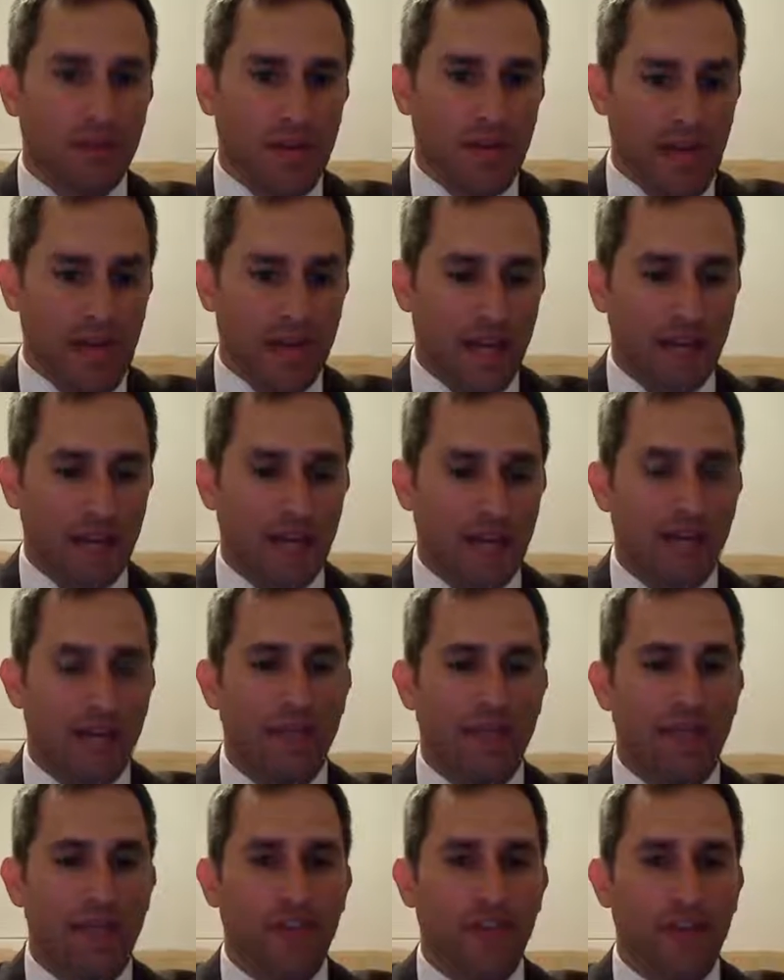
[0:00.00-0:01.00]

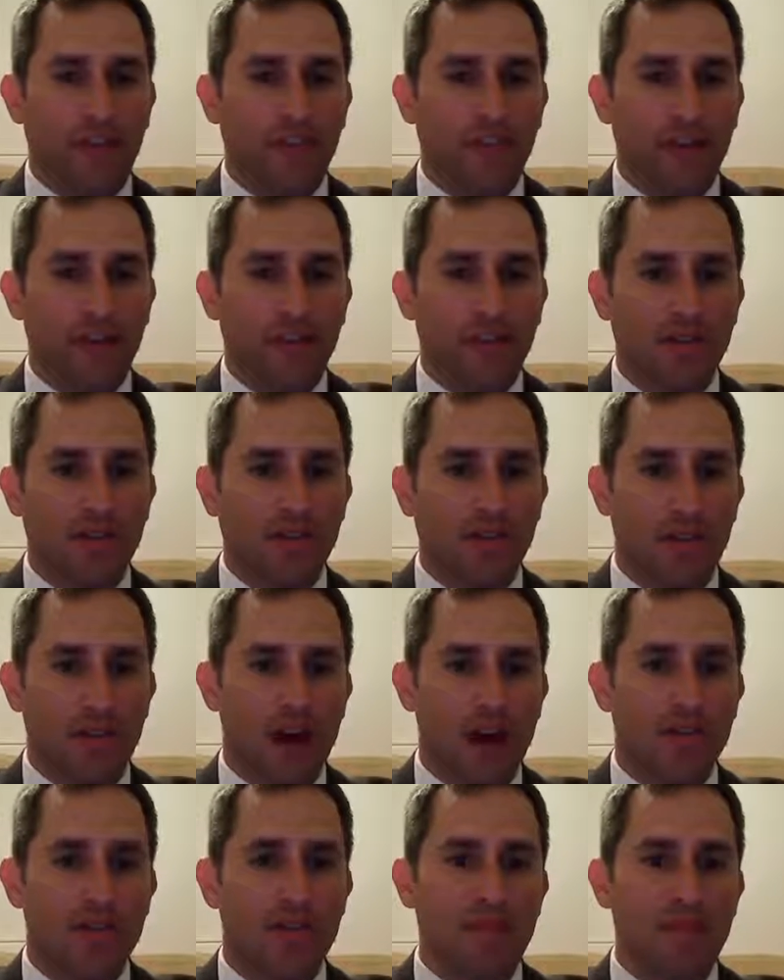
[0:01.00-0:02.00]
headline, FEMA
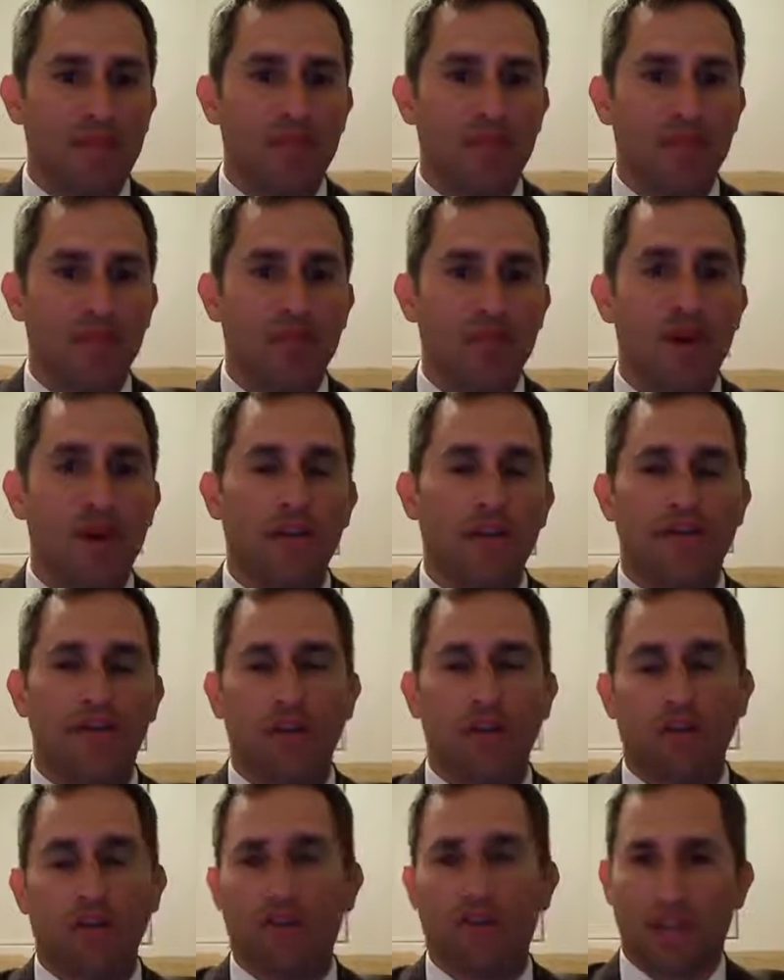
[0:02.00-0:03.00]
Zombie
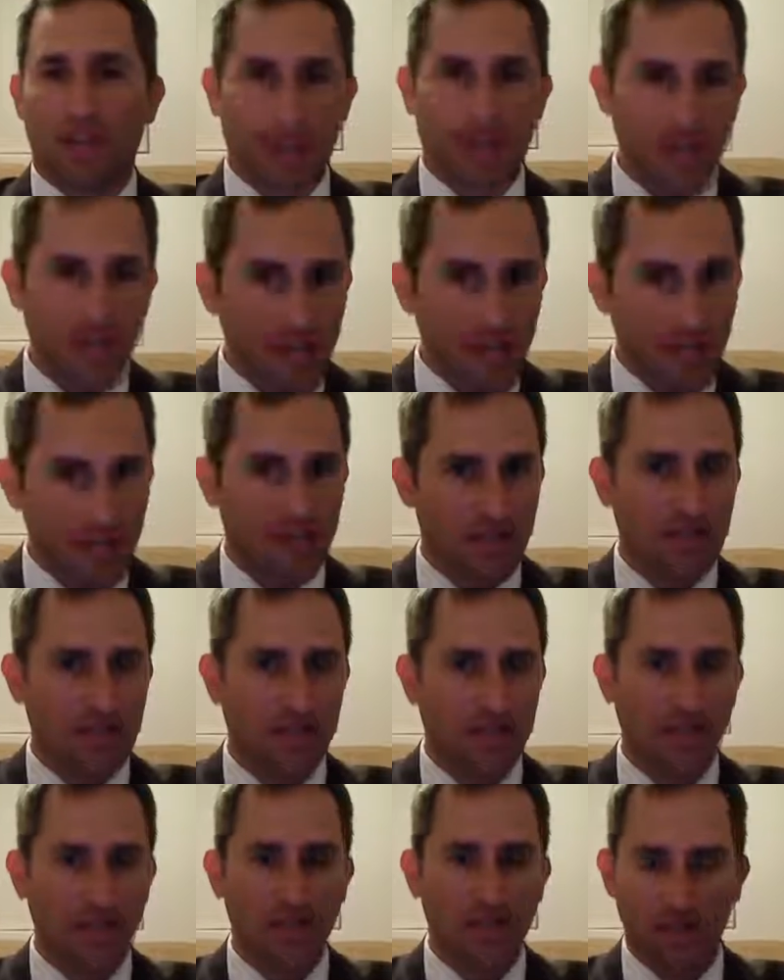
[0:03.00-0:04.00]
UFO. Get this.
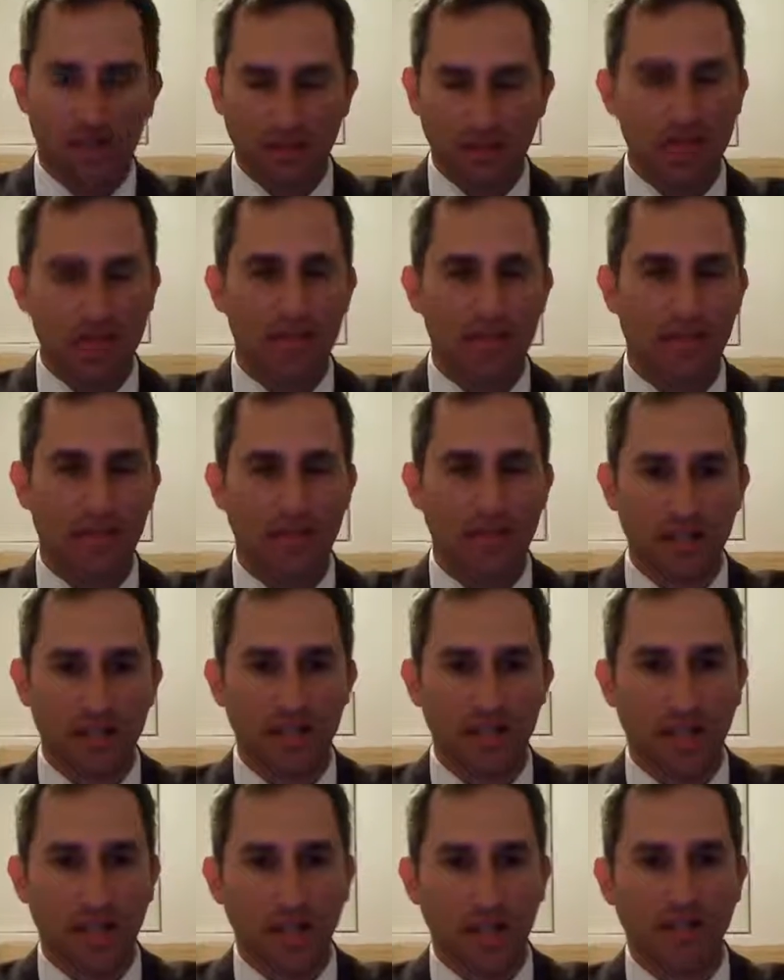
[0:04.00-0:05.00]
Just listen to
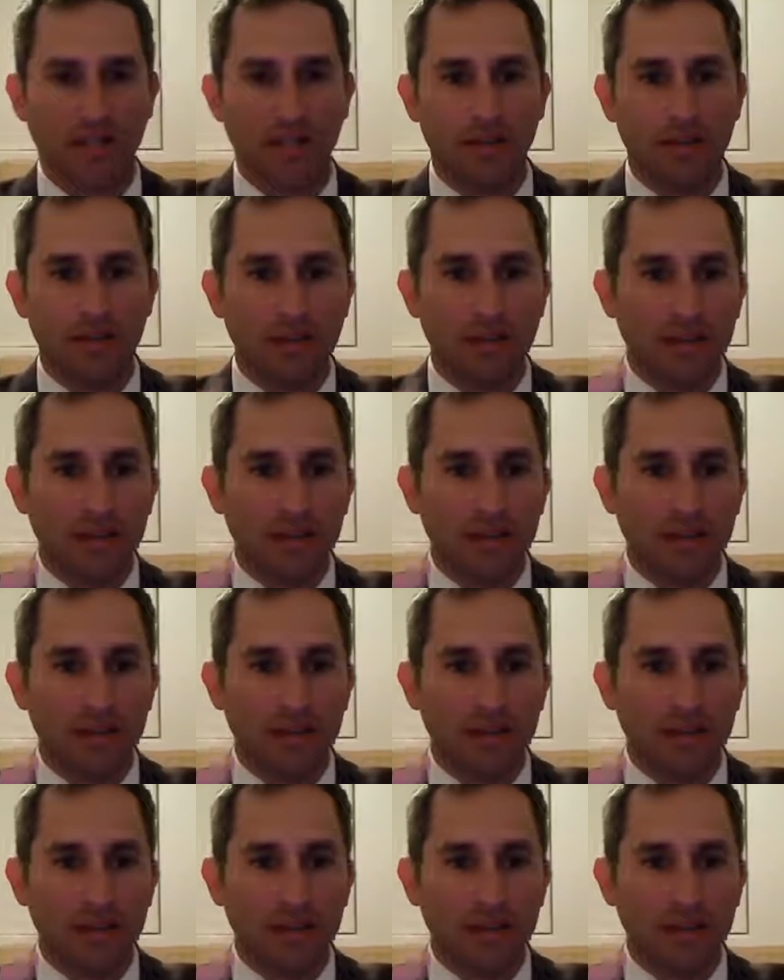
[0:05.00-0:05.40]
this title.